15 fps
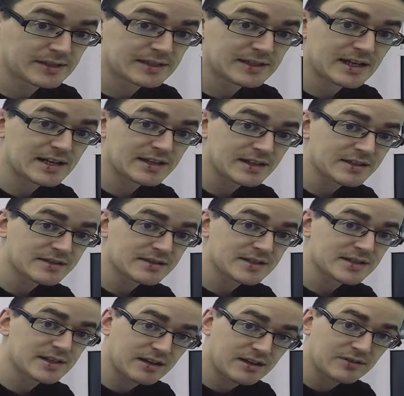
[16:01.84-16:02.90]
and then
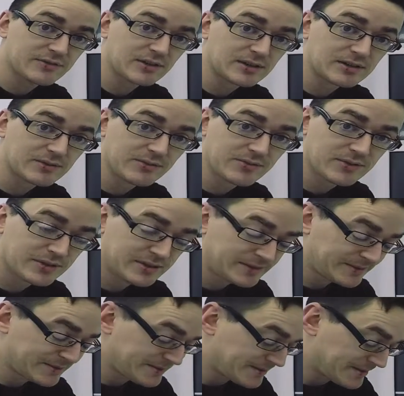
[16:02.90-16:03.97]
take off the glove.
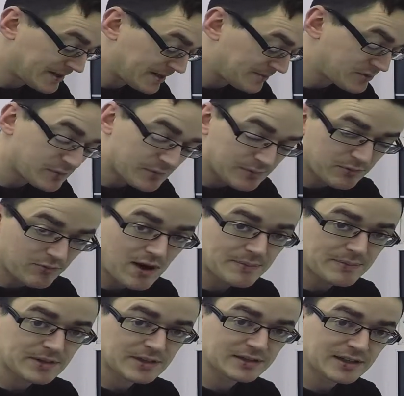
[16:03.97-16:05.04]
Some people wrap
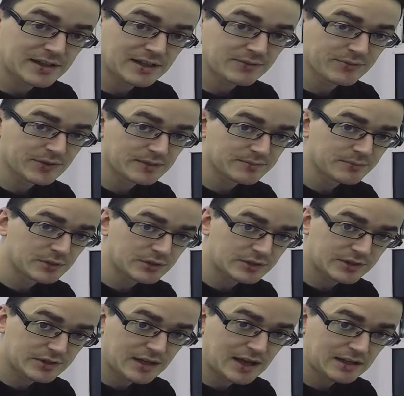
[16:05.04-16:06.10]
it in cling film, but
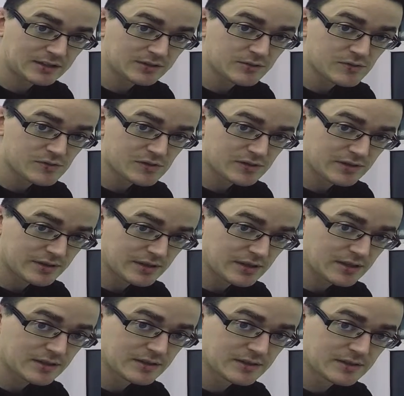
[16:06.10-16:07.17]
Alan uses
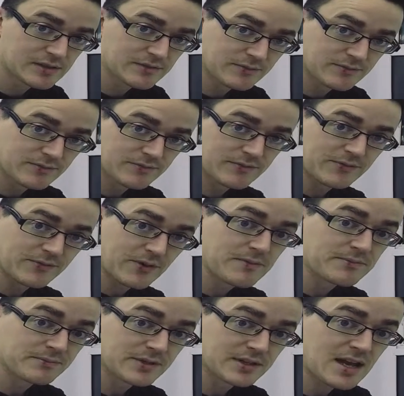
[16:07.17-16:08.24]
from
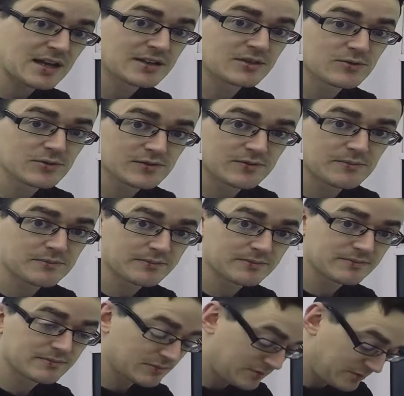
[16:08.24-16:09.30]
the tattooist from
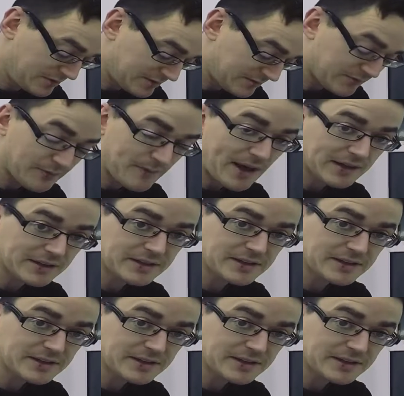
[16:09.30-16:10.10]
Alan.